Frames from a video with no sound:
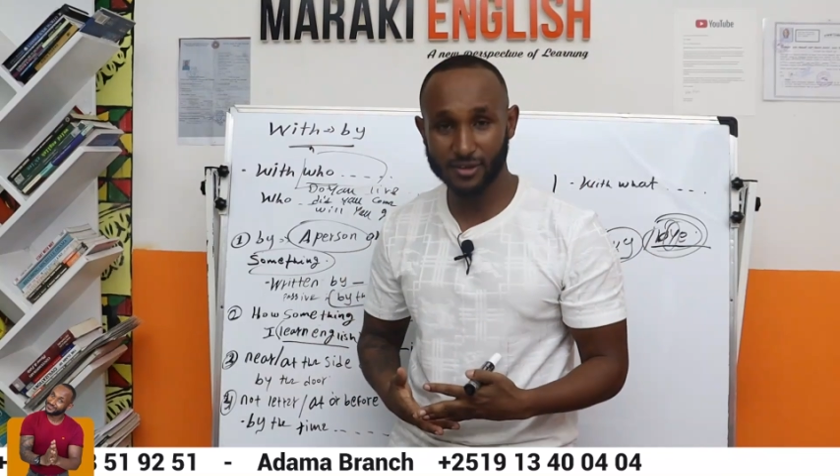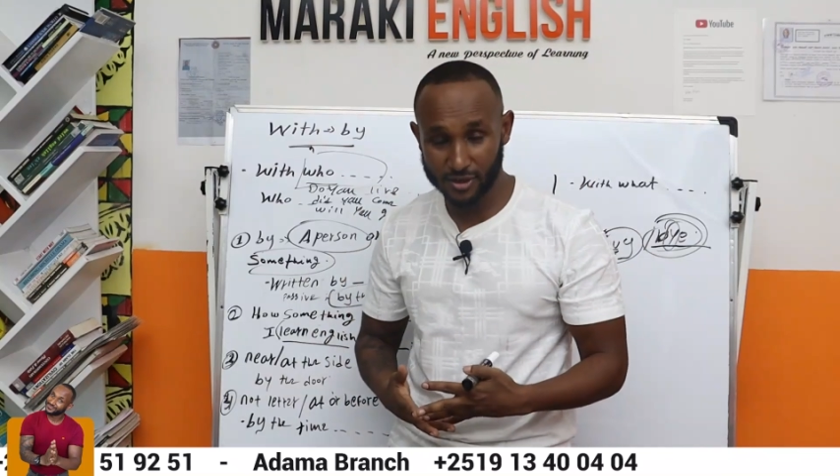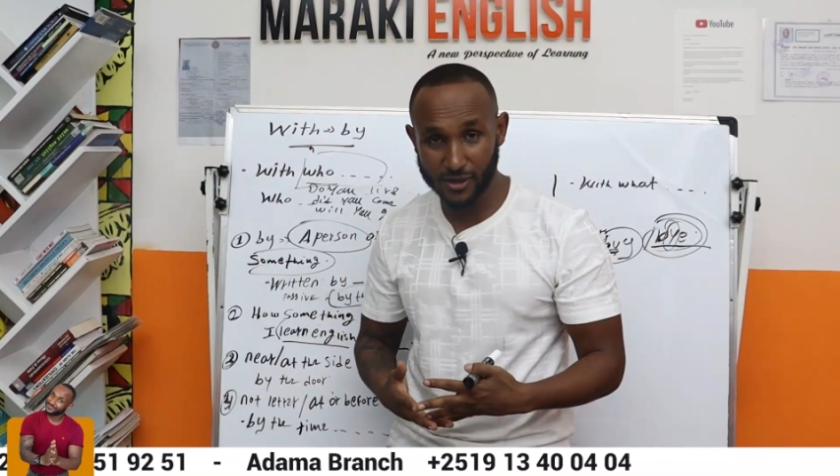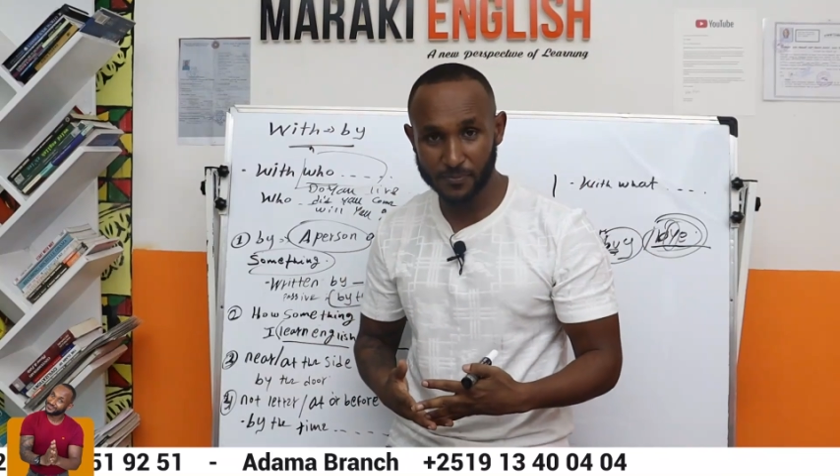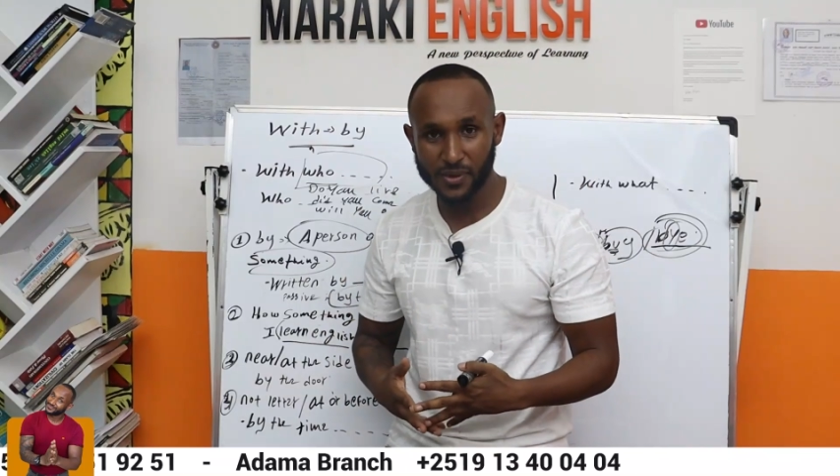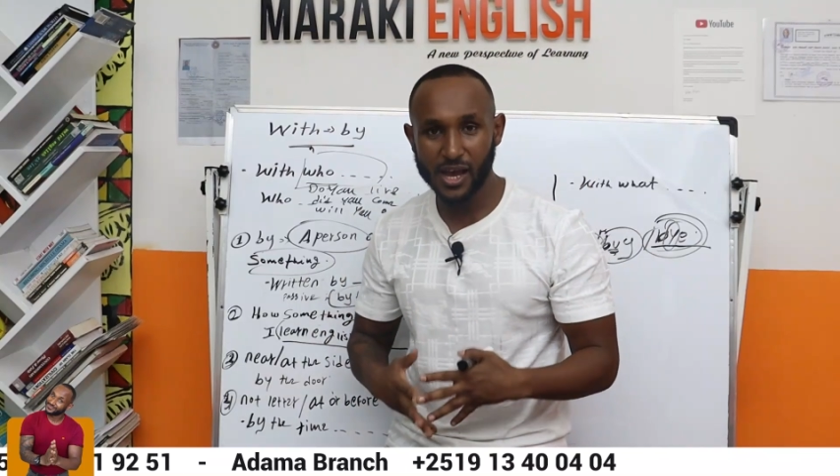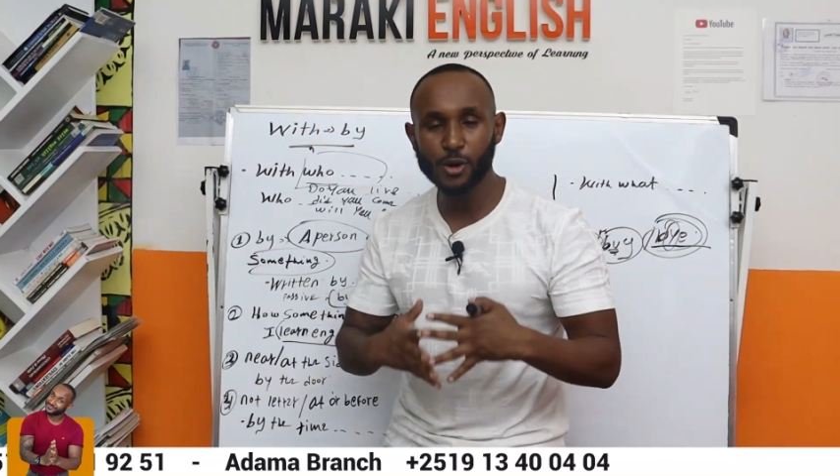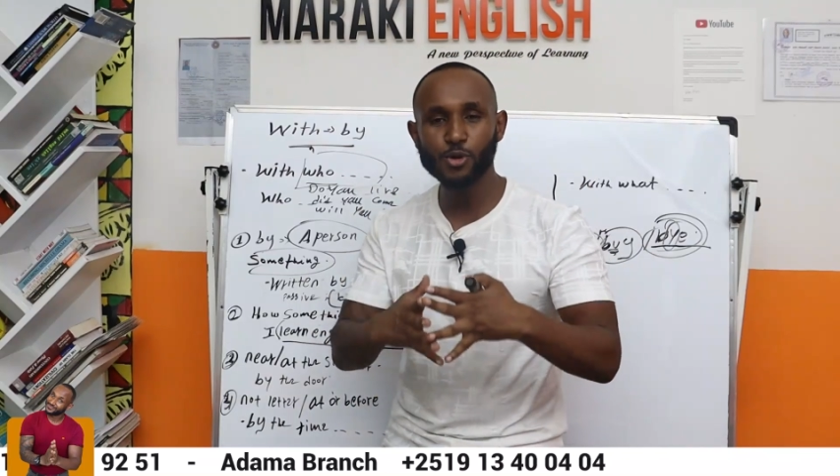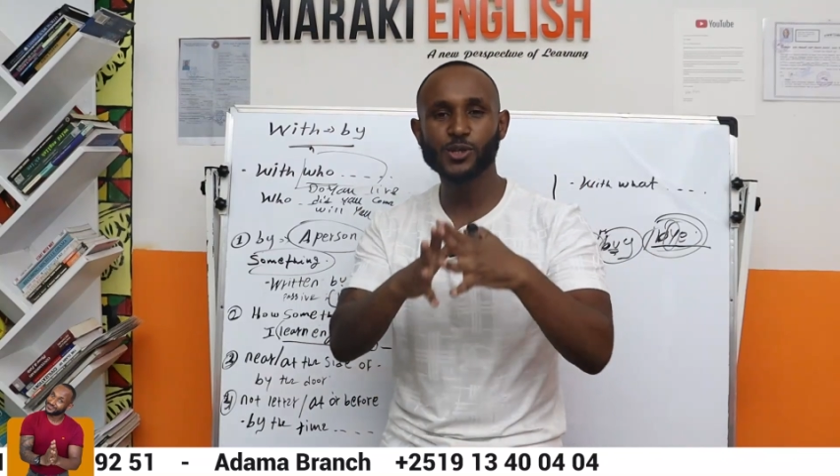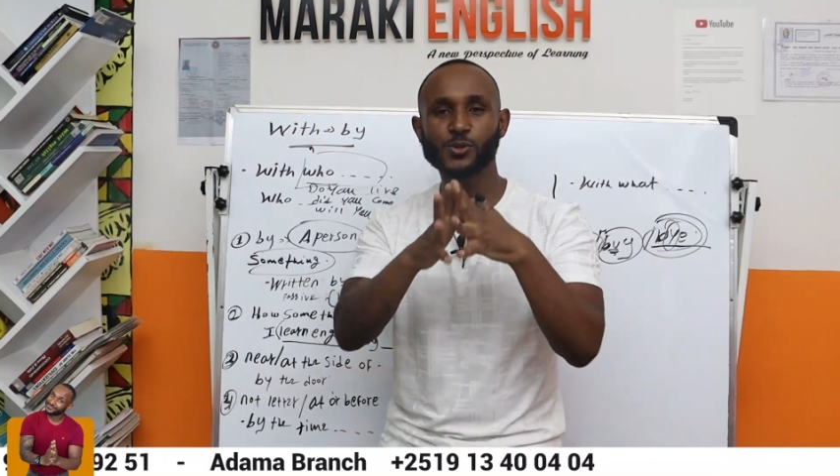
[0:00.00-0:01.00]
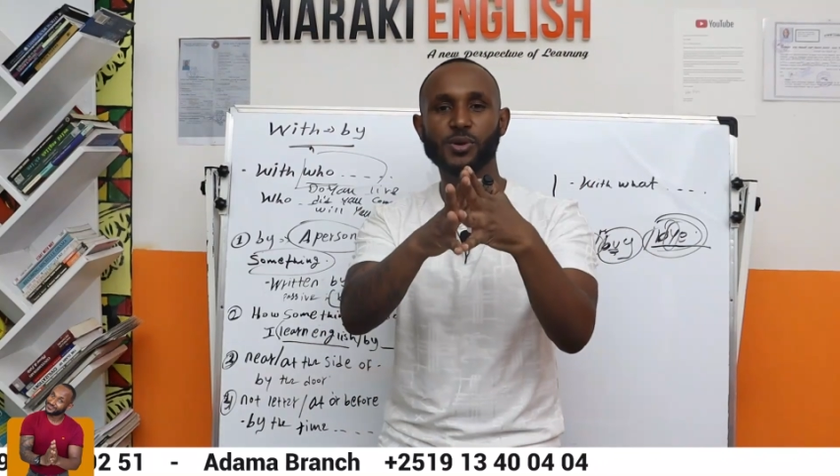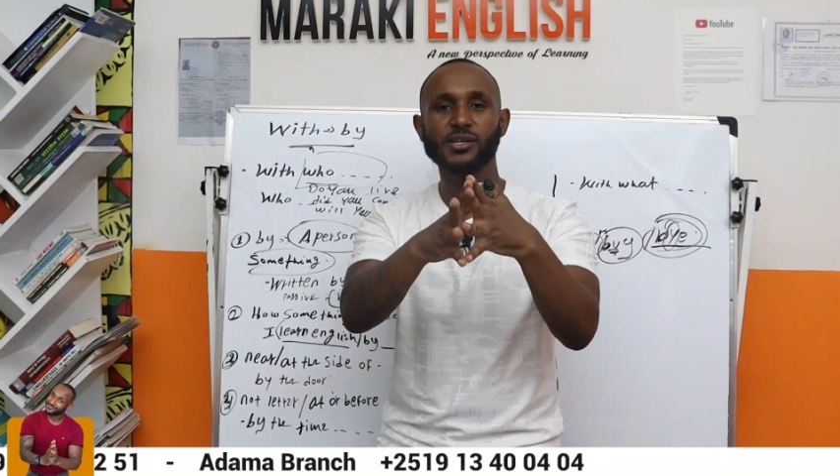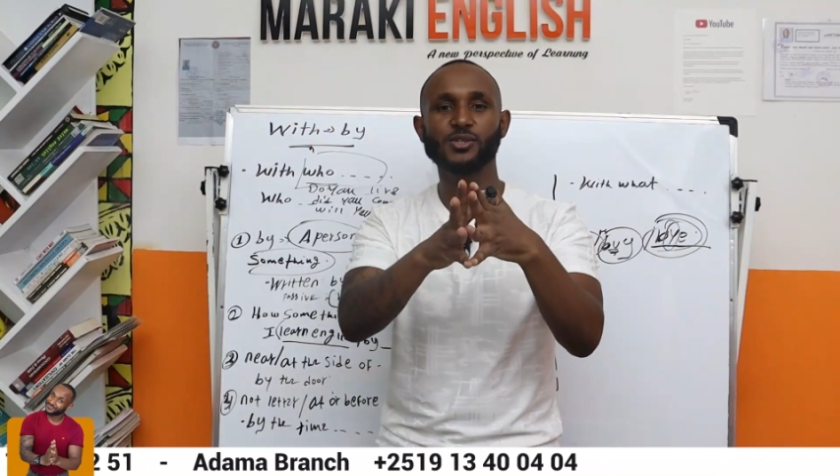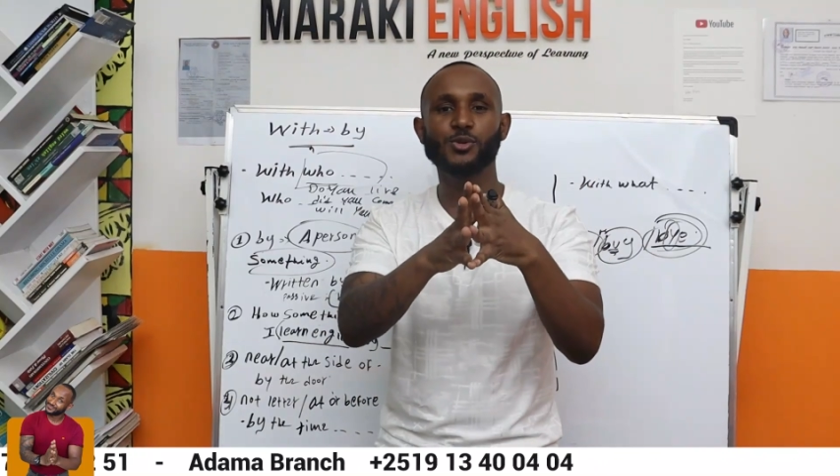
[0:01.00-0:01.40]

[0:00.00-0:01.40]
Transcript: Okay? How do you express